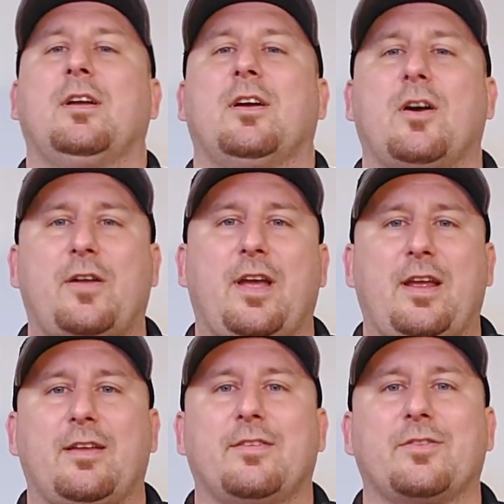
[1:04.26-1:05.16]

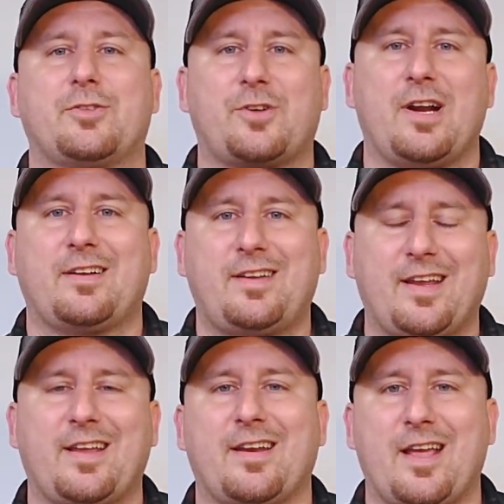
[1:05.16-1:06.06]
Okay, the Trek
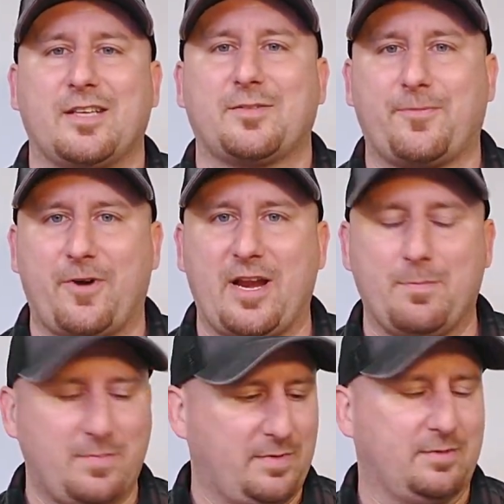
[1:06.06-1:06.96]
Ticket S
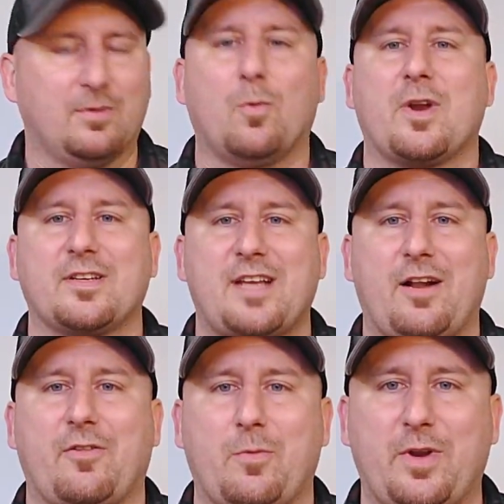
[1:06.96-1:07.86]
frame. What
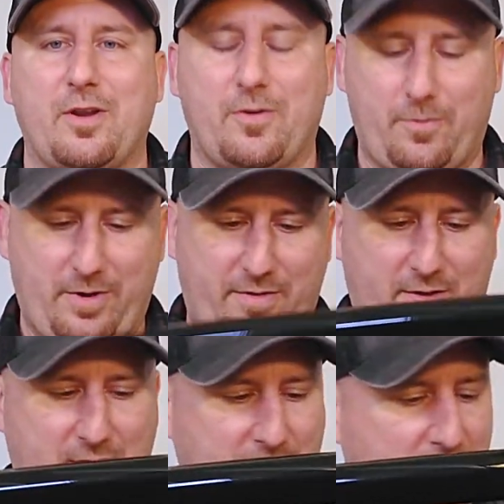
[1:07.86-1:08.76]
exactly are we dealing with?
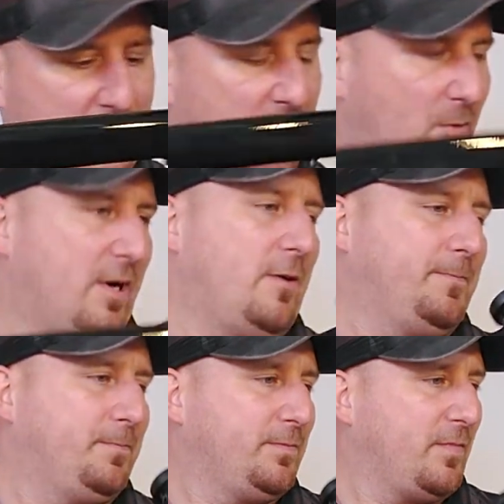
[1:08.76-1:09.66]
Well,
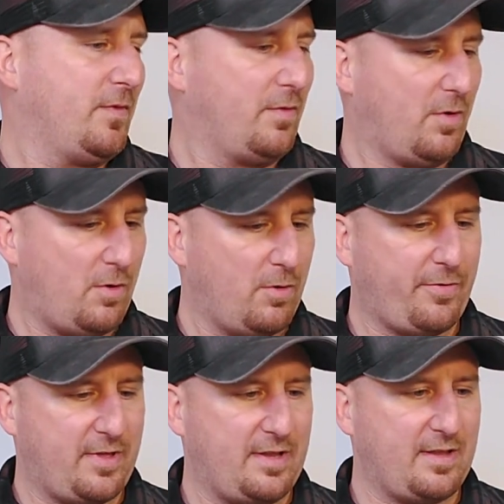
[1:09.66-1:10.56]
the whole
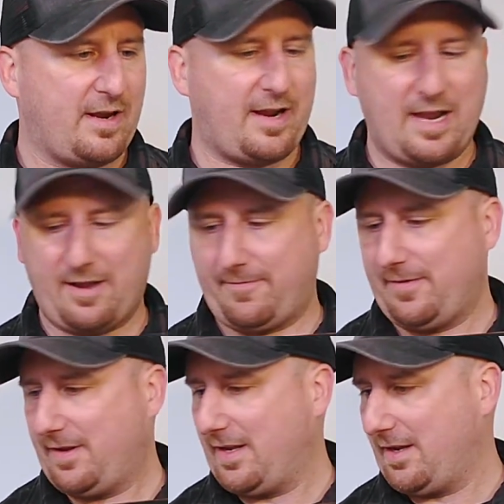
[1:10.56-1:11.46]
thing that I have
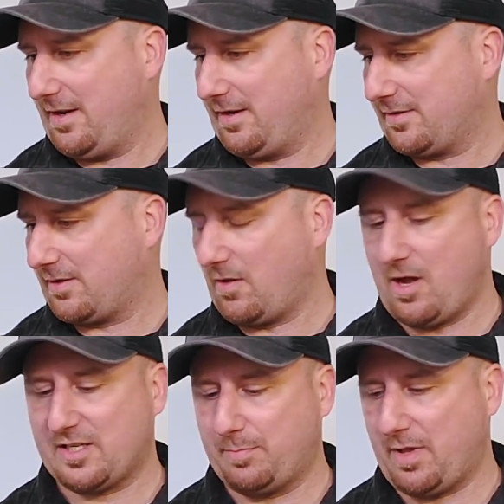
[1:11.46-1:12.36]
is
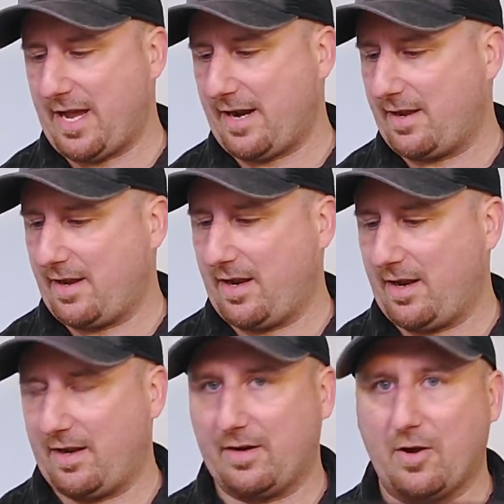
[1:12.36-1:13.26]
gloss black,
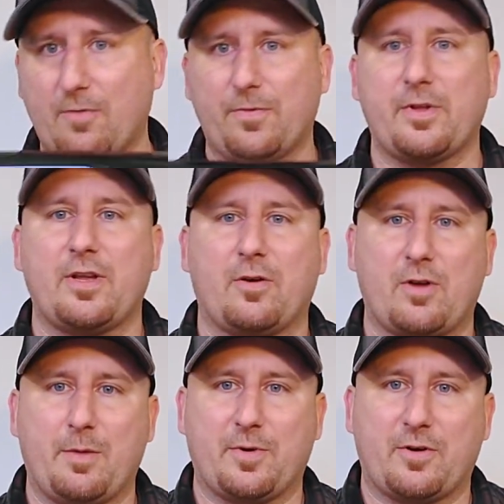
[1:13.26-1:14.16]
and hopefully it'll
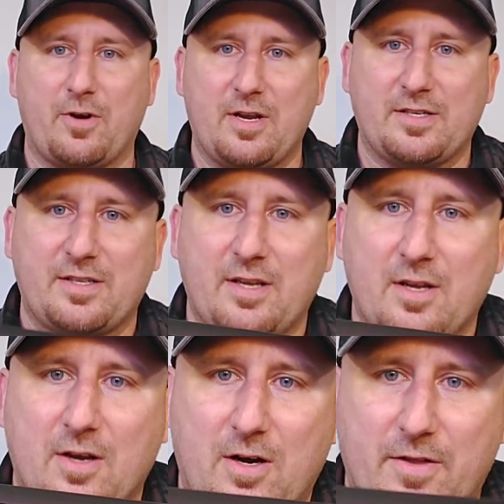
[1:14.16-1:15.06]
come across
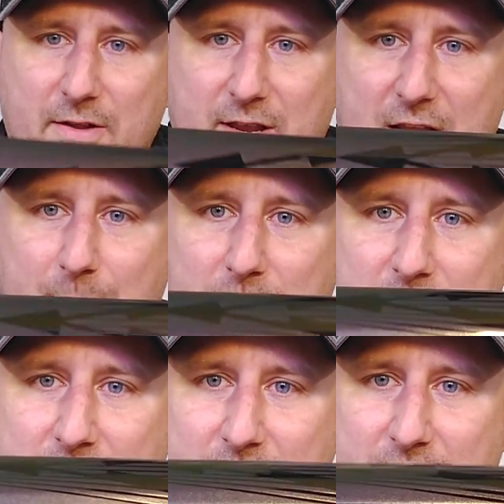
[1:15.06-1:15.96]
on the camera.